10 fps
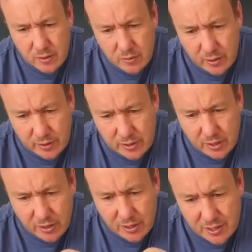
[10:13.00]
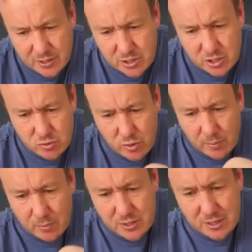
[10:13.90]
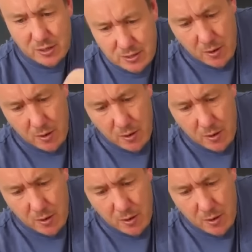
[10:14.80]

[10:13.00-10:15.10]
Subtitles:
Right, cut into strips.